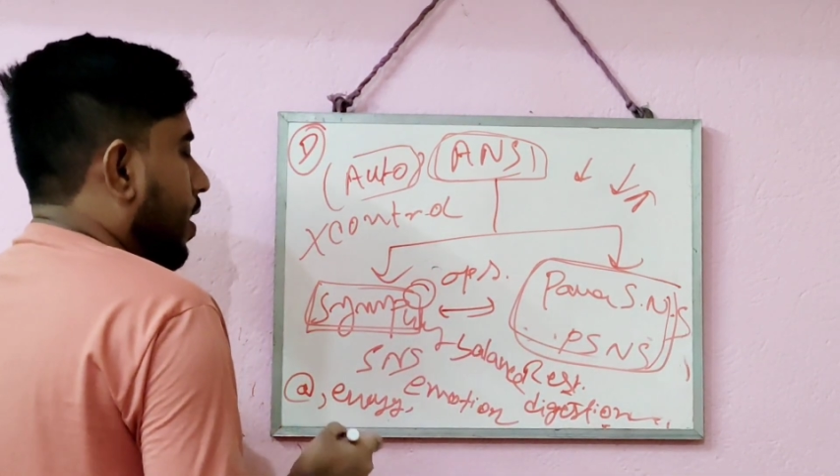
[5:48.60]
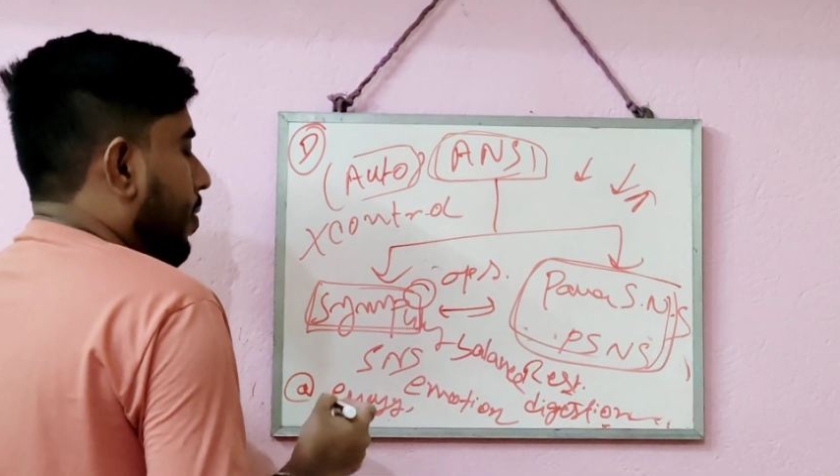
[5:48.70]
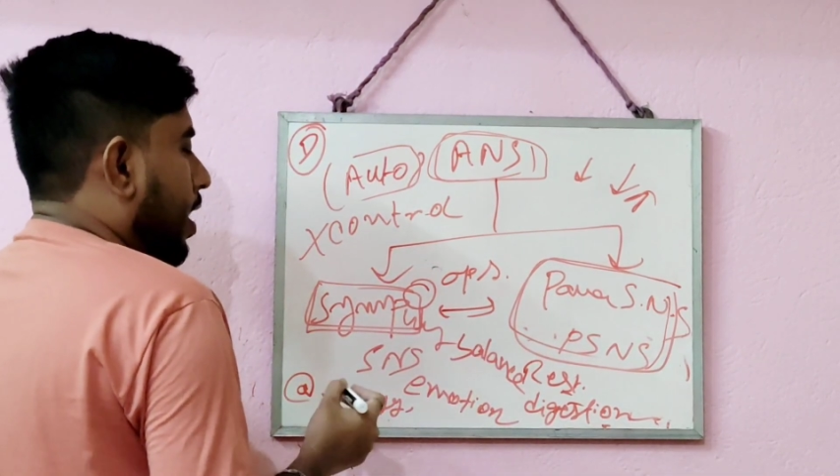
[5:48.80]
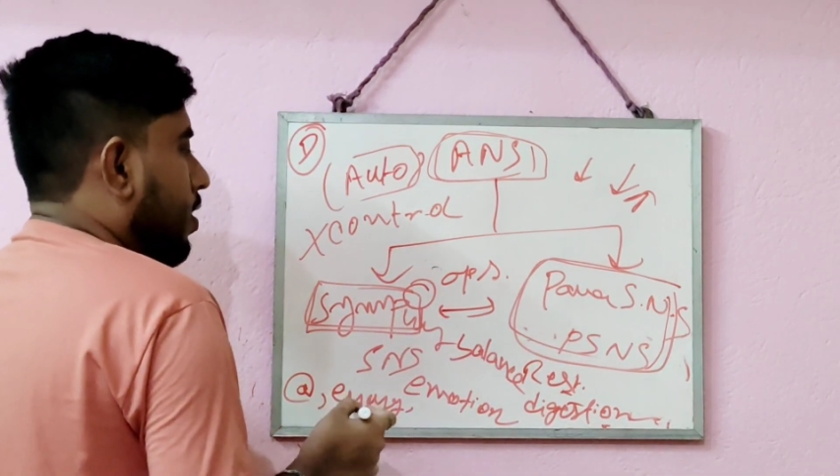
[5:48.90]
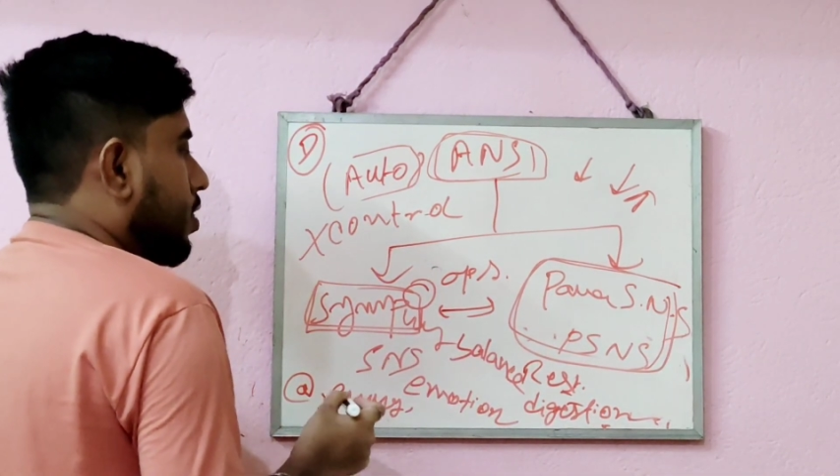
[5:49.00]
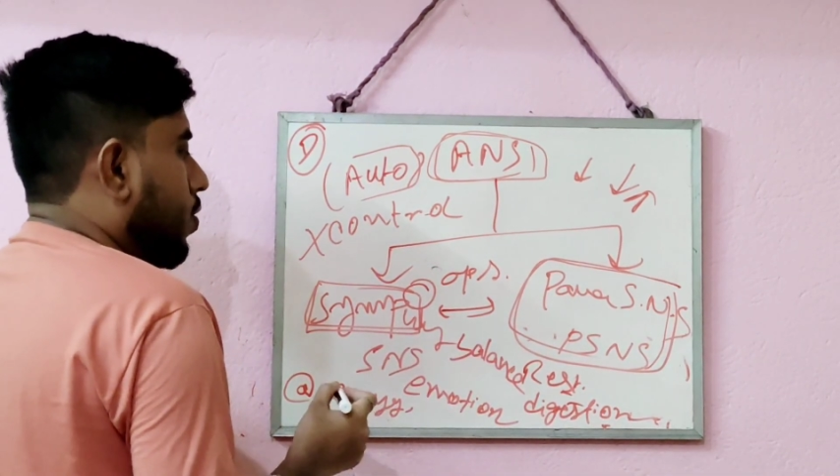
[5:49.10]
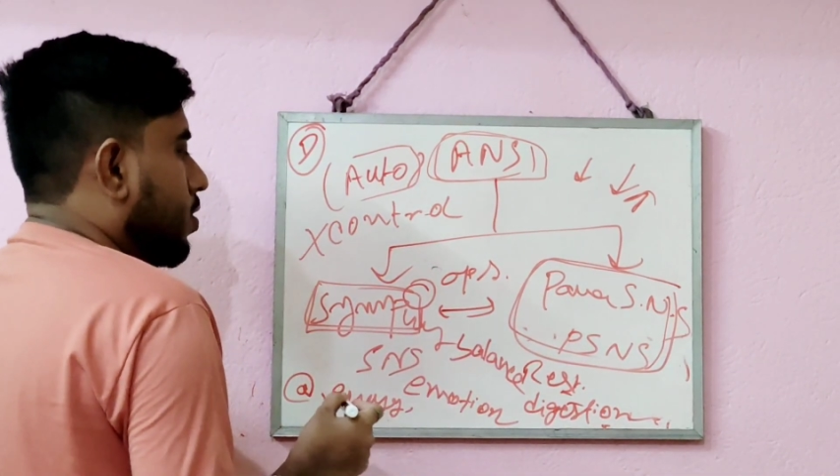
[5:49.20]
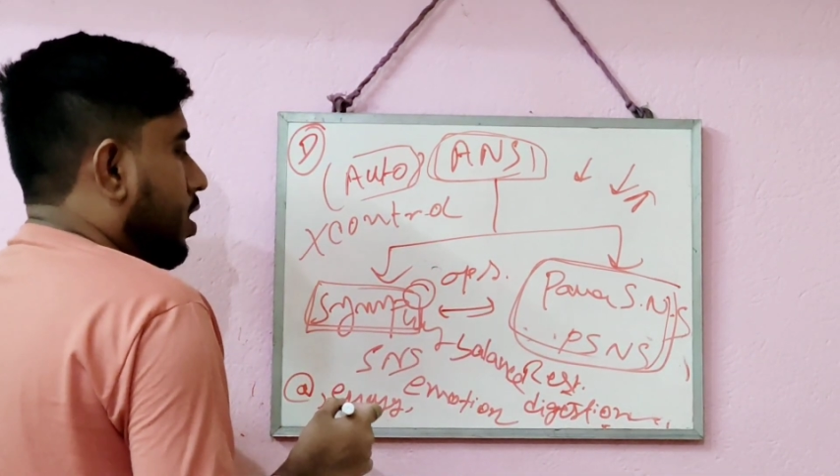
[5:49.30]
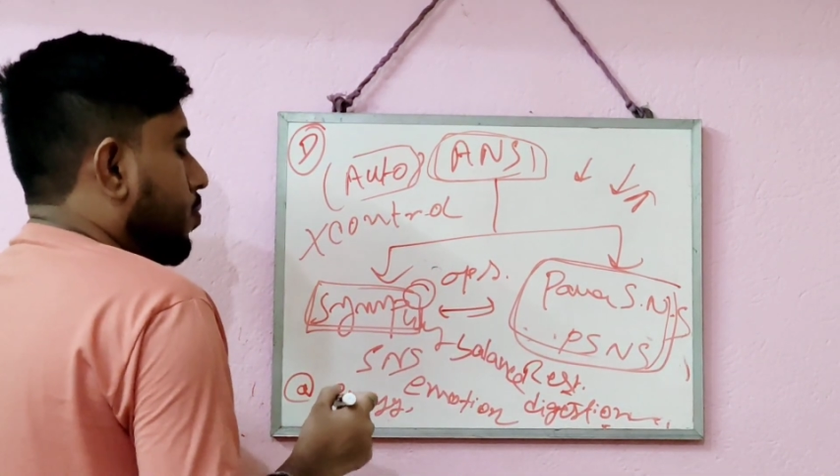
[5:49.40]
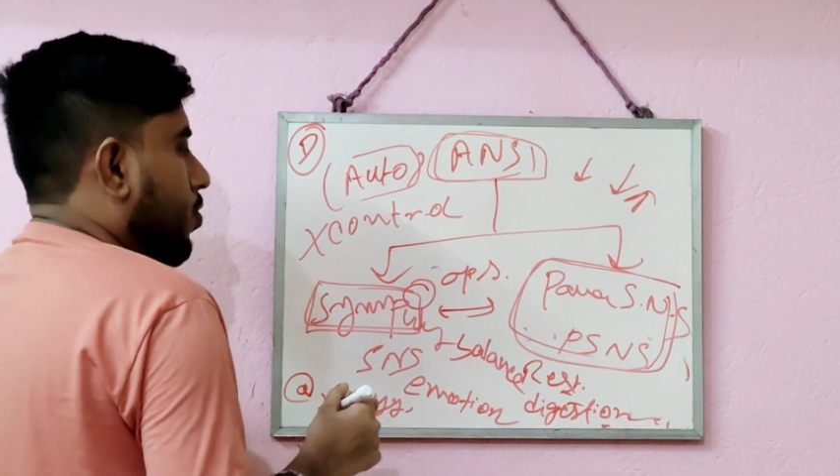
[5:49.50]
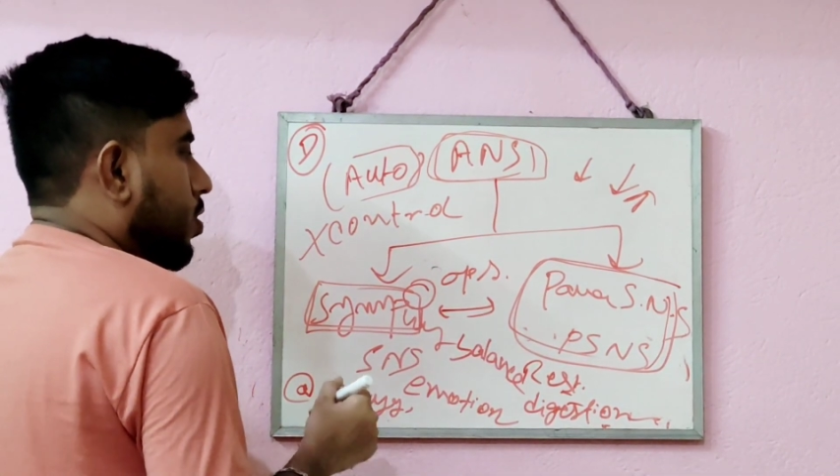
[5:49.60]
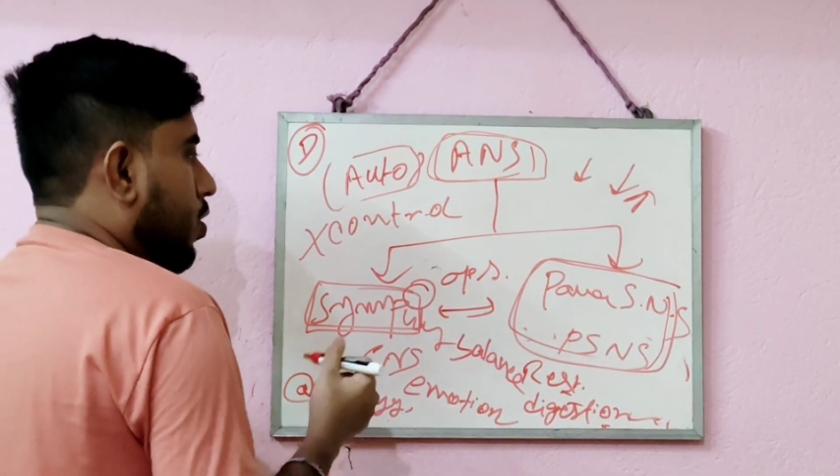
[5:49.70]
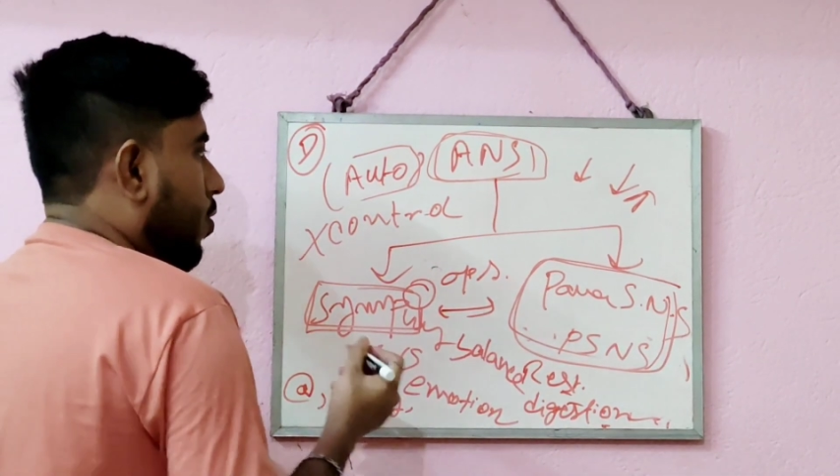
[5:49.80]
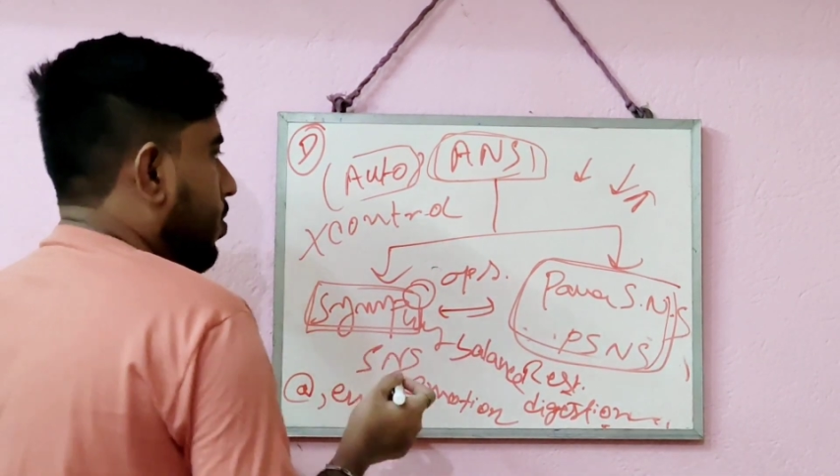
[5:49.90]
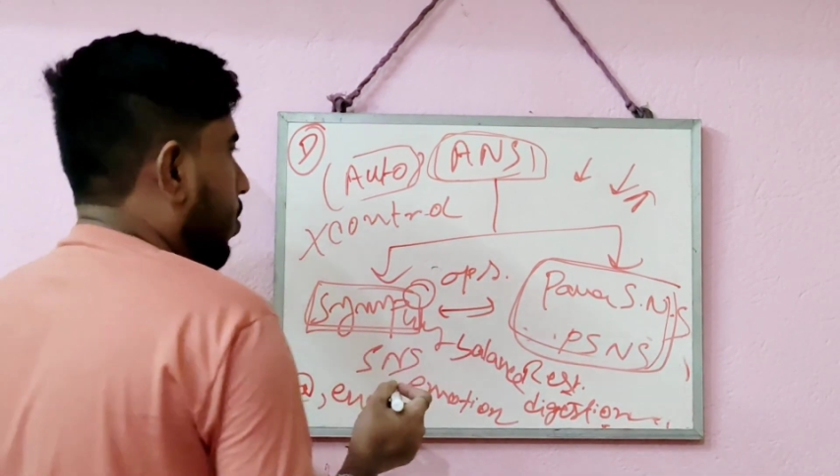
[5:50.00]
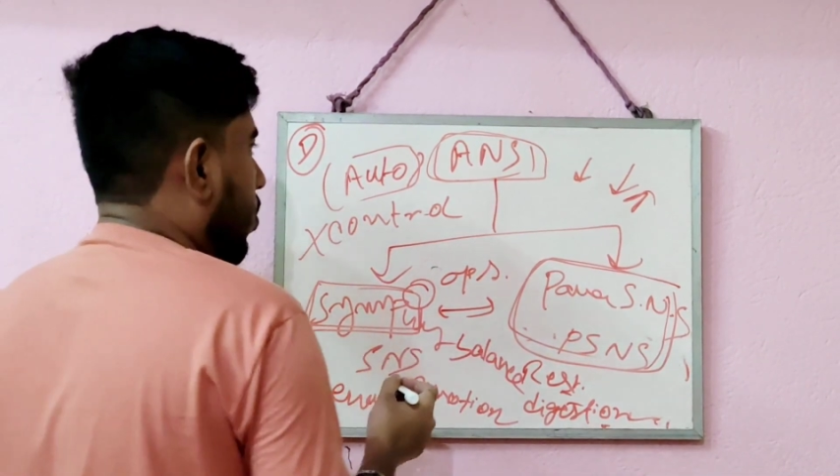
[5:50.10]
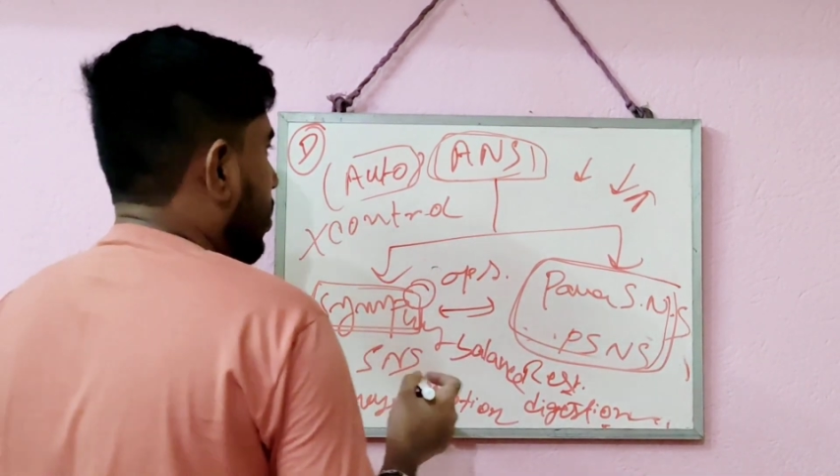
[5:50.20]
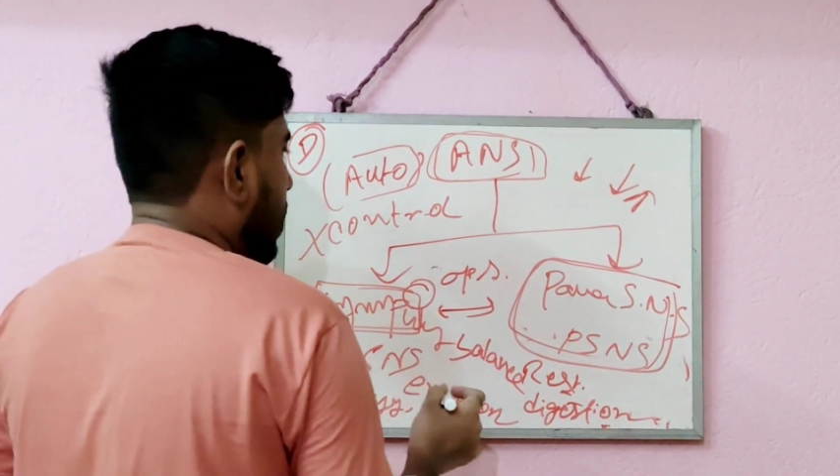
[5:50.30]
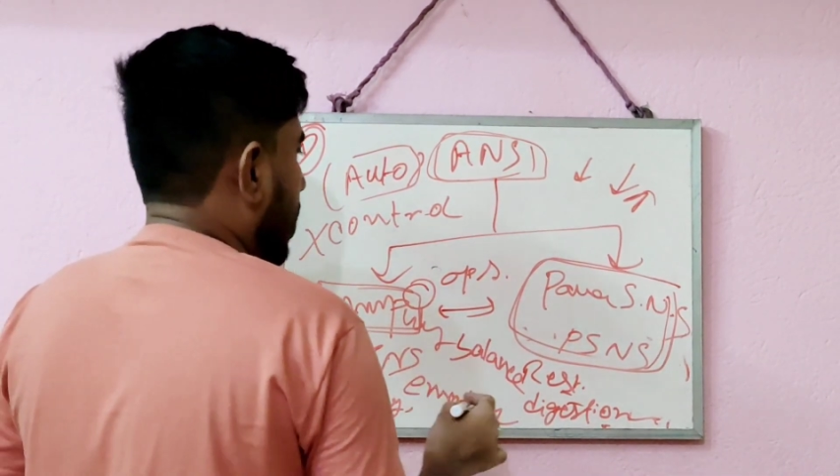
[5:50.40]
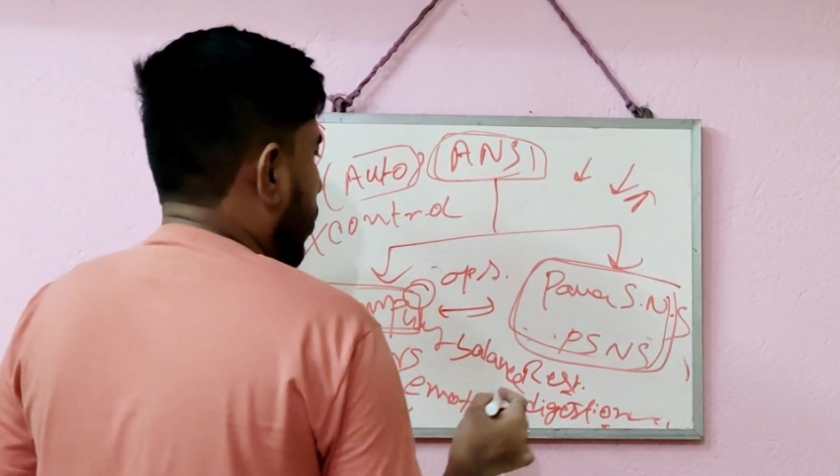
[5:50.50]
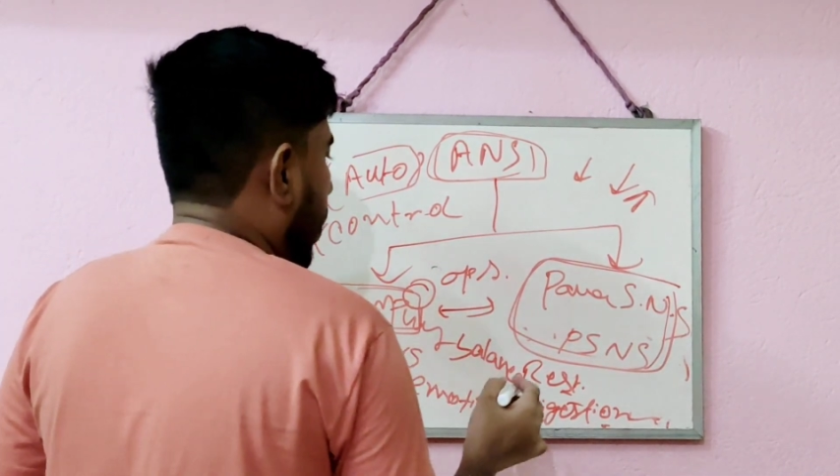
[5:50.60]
they balance out the emotion of the body,